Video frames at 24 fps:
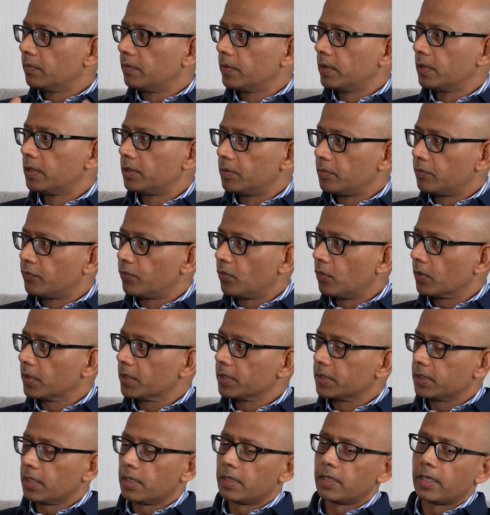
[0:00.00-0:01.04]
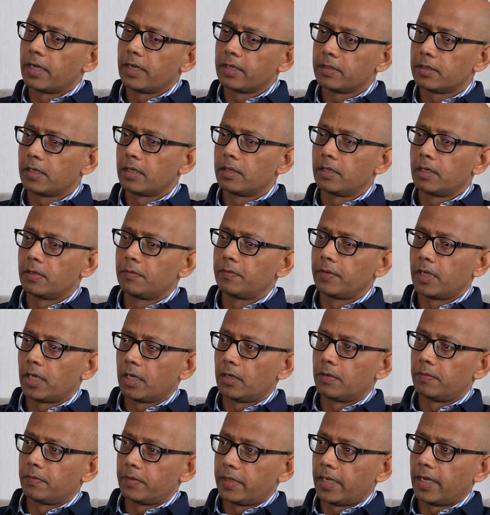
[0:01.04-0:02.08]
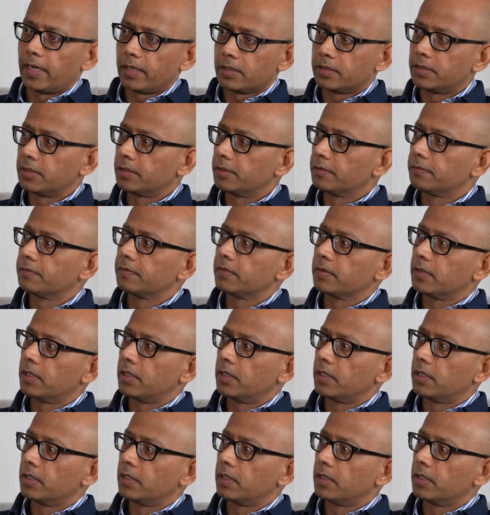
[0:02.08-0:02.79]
We focus on that, and then we have reactive